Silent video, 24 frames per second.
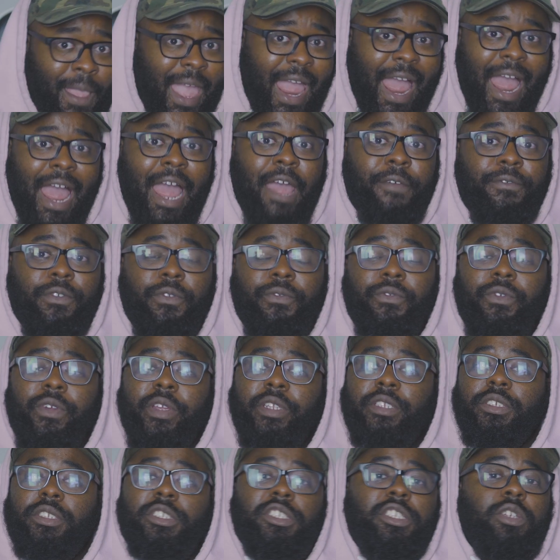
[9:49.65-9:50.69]
I have a
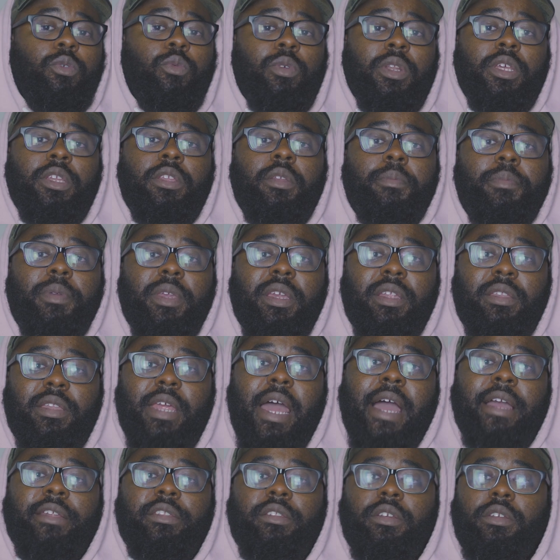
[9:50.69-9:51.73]
friend. She wanted to be a
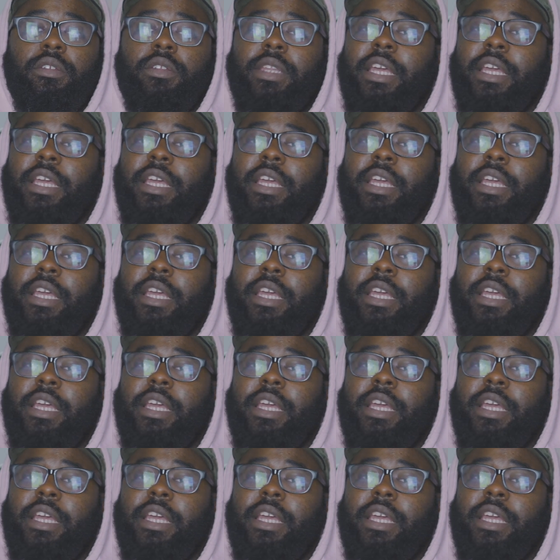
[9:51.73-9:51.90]
doctor.